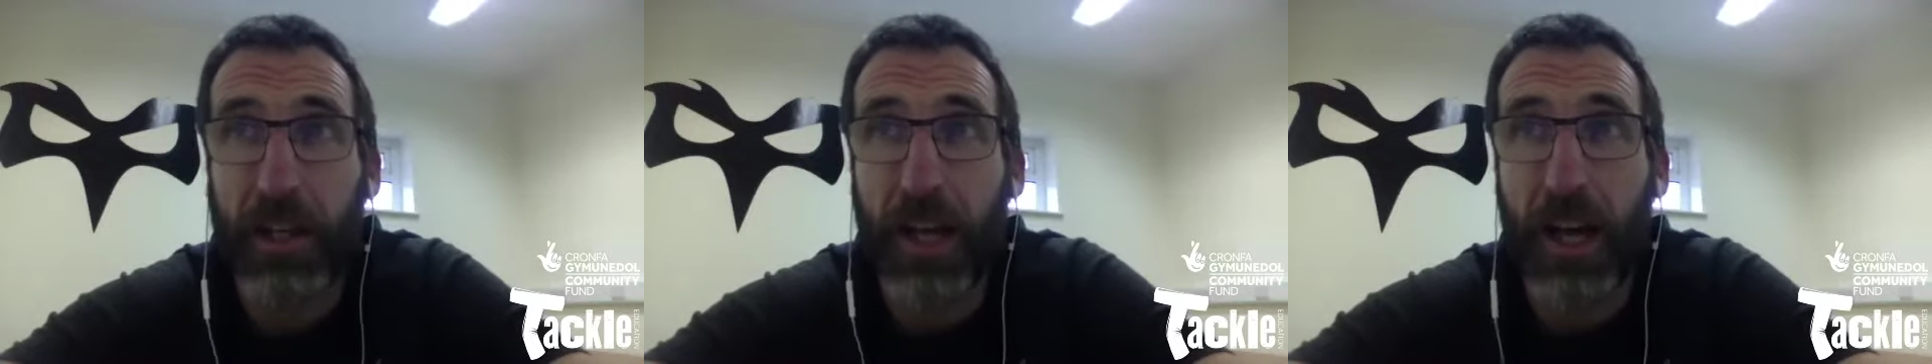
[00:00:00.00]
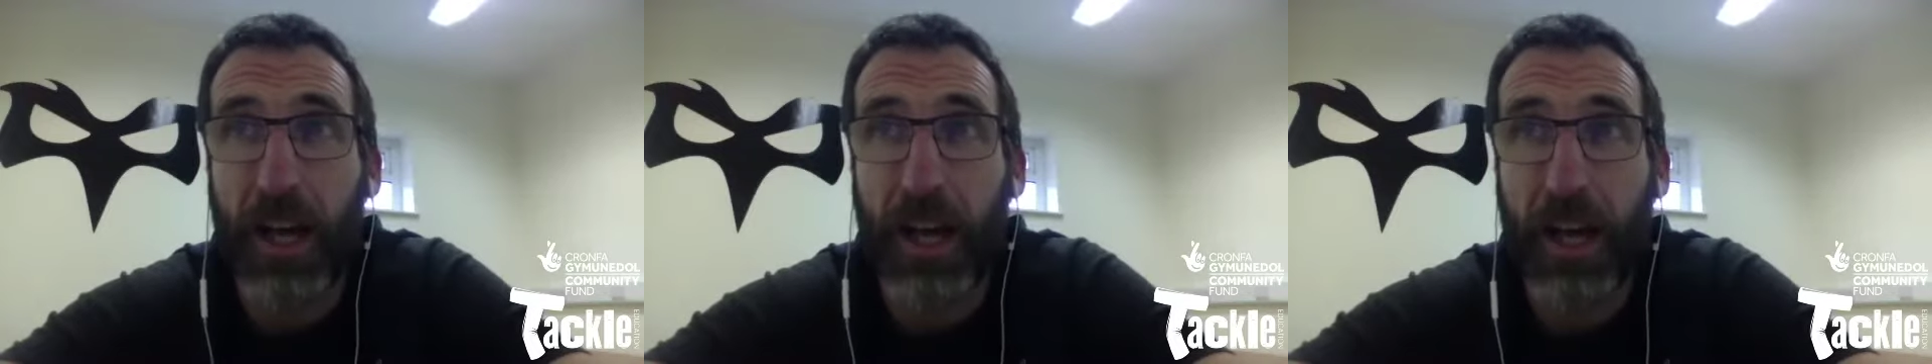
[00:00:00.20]

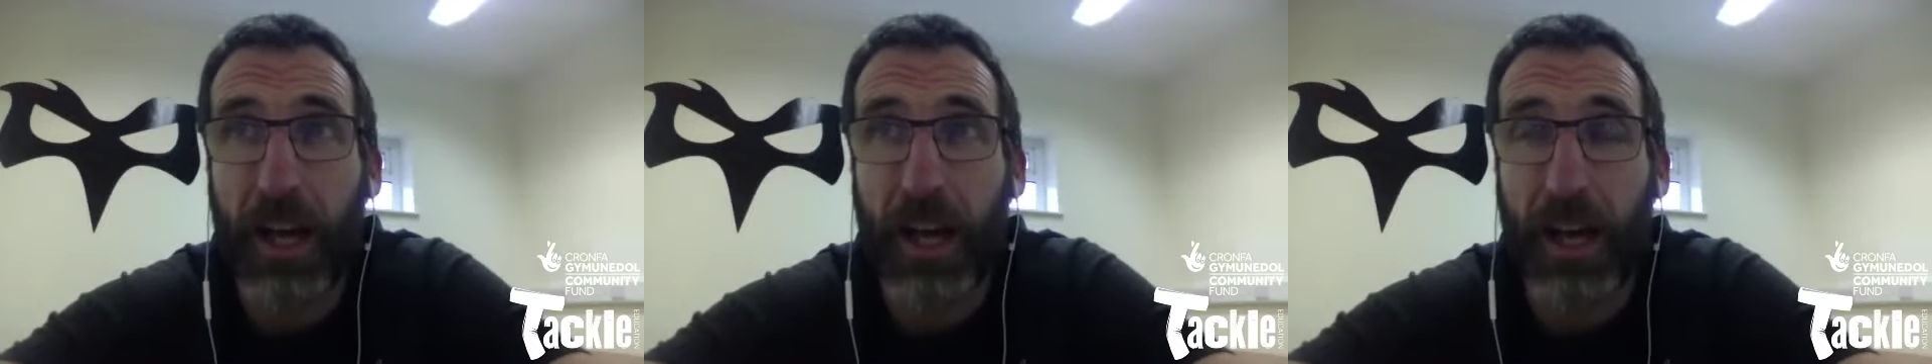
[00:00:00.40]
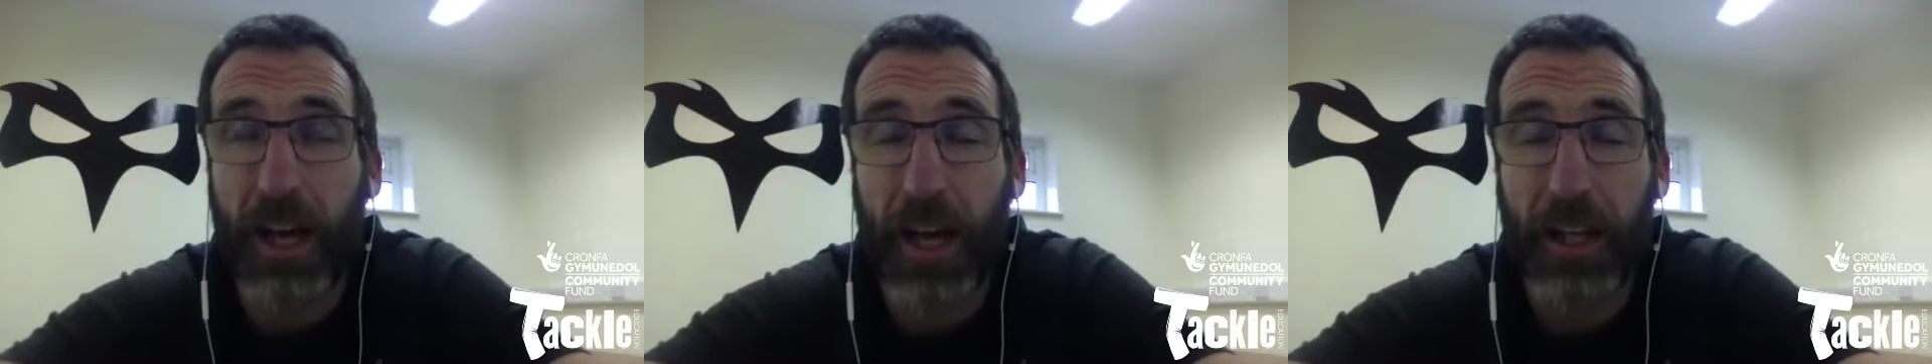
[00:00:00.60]

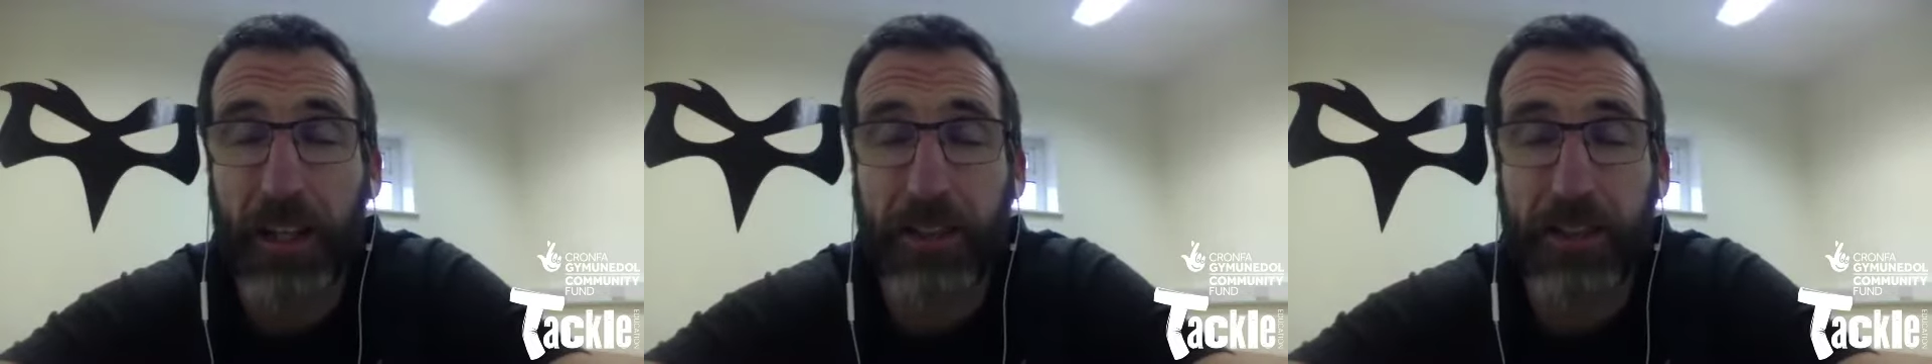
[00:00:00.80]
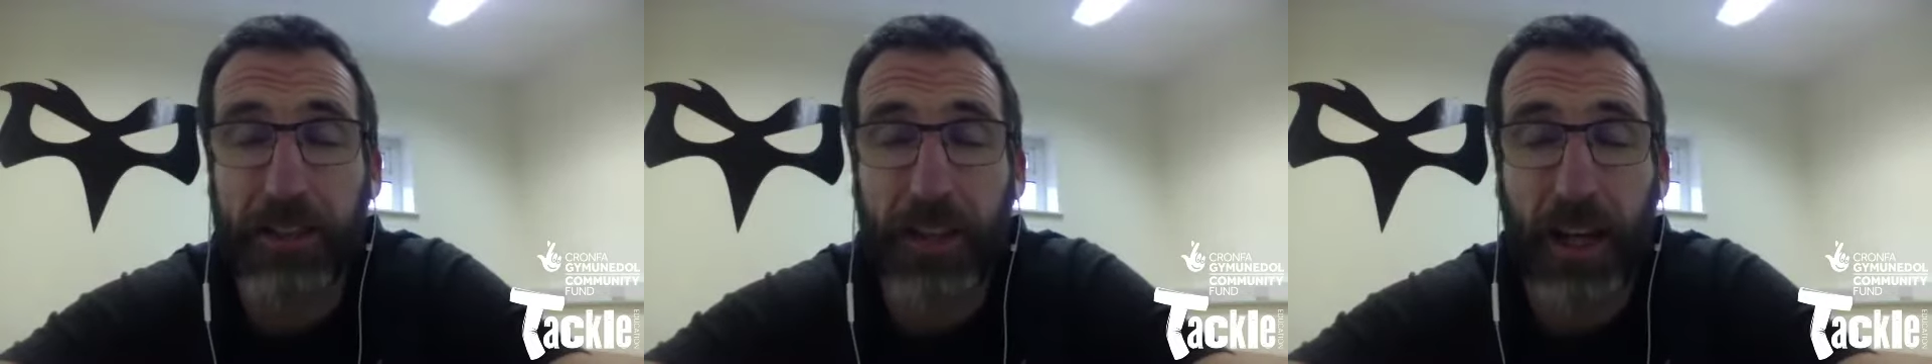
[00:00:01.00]

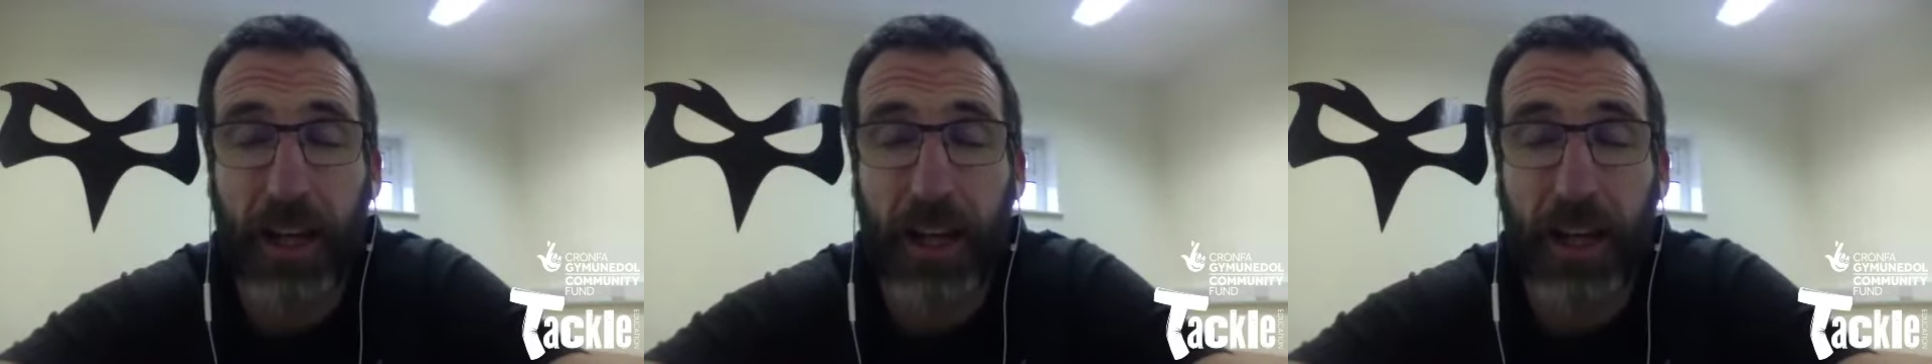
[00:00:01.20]
and